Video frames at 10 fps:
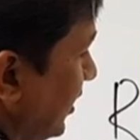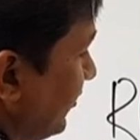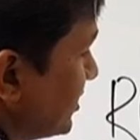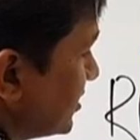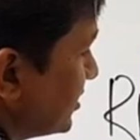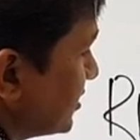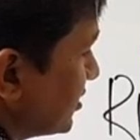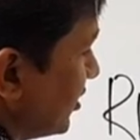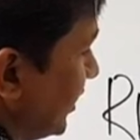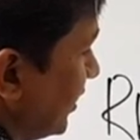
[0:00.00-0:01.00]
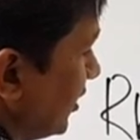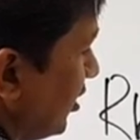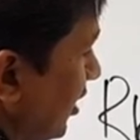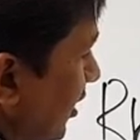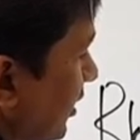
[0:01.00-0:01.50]
11-cis uh,
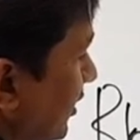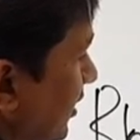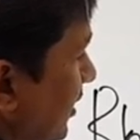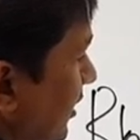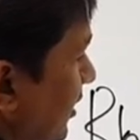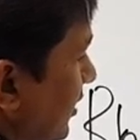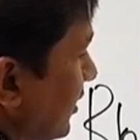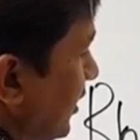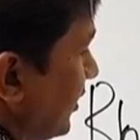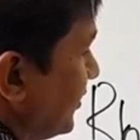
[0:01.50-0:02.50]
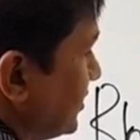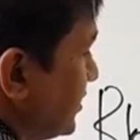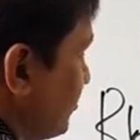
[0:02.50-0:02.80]
retinol. Uh, this is